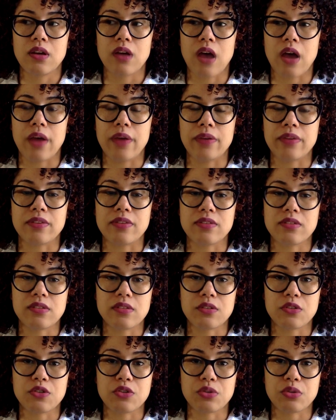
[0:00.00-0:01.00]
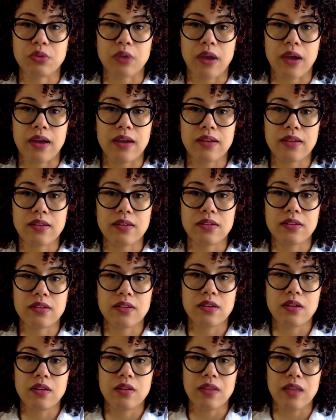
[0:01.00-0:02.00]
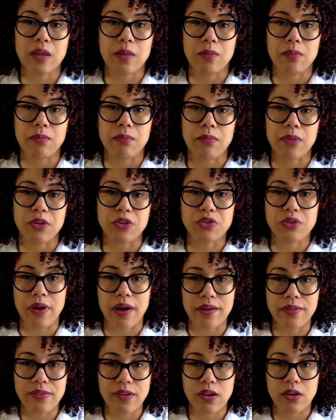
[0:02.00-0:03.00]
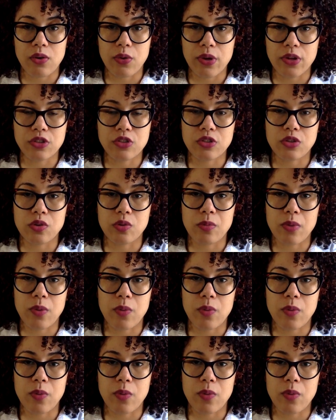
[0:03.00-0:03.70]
I can still track like my traffic going to my